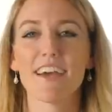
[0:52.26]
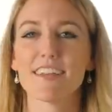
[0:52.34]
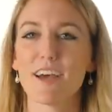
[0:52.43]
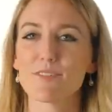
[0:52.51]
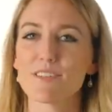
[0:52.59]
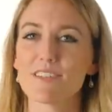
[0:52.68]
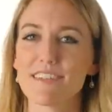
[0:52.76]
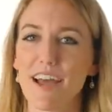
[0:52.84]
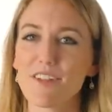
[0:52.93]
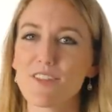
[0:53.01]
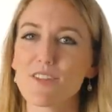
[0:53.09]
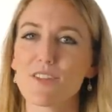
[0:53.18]
Now, to
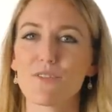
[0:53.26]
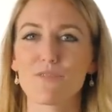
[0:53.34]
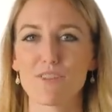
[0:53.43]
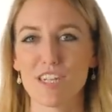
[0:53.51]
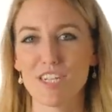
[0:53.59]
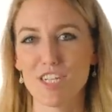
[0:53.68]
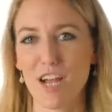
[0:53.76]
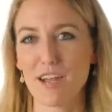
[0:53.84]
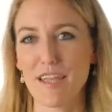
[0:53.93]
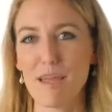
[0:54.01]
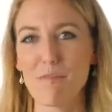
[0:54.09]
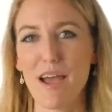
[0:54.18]
download the free
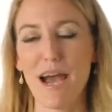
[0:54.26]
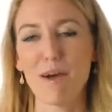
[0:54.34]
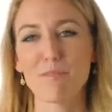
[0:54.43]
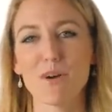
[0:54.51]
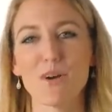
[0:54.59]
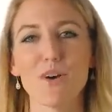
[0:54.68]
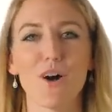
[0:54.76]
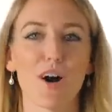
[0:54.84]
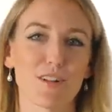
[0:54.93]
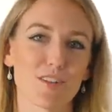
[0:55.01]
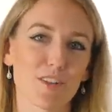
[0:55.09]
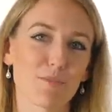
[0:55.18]
ShotKam app
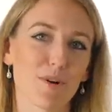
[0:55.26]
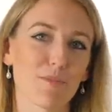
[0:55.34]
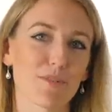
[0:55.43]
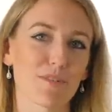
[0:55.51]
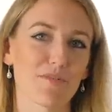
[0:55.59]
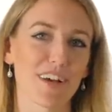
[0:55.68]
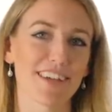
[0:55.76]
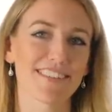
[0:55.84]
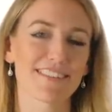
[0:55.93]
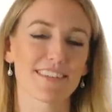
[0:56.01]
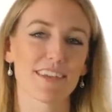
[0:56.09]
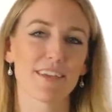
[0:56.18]
onto your mobile
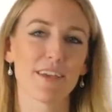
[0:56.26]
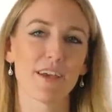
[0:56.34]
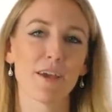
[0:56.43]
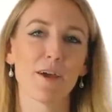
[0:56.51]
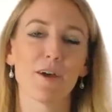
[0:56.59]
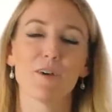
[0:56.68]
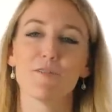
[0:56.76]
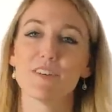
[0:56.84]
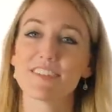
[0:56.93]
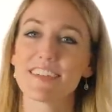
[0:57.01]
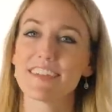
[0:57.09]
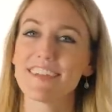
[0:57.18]
device,
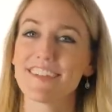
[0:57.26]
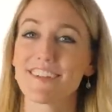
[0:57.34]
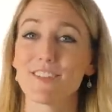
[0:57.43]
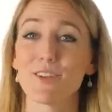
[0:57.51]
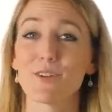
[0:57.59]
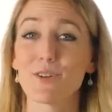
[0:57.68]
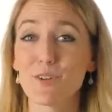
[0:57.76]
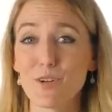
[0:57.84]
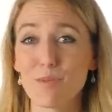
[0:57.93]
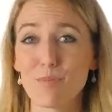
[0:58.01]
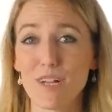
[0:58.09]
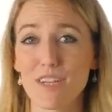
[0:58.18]
visit either the Google
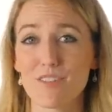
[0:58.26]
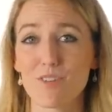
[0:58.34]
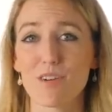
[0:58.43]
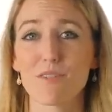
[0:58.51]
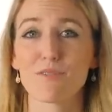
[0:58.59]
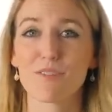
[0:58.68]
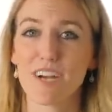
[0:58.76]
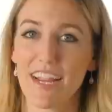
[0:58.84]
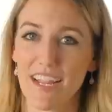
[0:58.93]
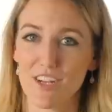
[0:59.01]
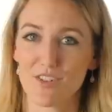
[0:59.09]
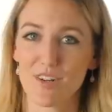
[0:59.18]
Play Store for
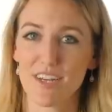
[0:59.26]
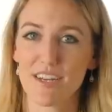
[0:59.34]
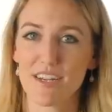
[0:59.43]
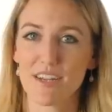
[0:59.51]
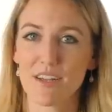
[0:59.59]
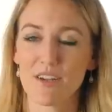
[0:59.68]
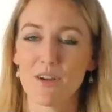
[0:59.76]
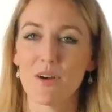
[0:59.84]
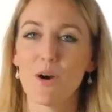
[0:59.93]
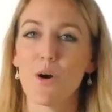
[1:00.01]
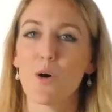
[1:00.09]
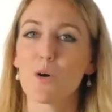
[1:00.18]
Android
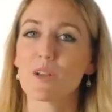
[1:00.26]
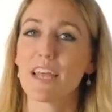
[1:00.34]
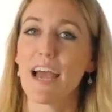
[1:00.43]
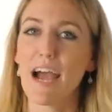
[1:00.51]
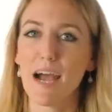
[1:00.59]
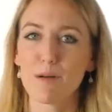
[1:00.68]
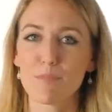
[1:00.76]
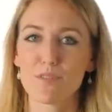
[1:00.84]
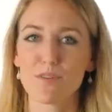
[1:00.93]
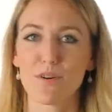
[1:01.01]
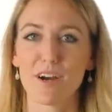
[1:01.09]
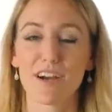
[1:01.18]
or the App
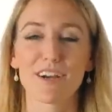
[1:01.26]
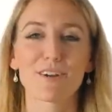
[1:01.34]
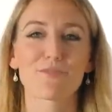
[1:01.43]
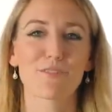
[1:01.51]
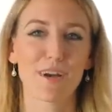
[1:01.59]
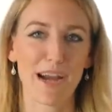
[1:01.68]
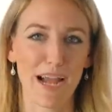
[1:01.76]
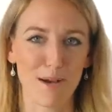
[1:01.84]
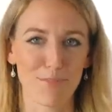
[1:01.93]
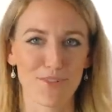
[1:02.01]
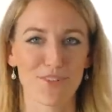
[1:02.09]
Store for Apple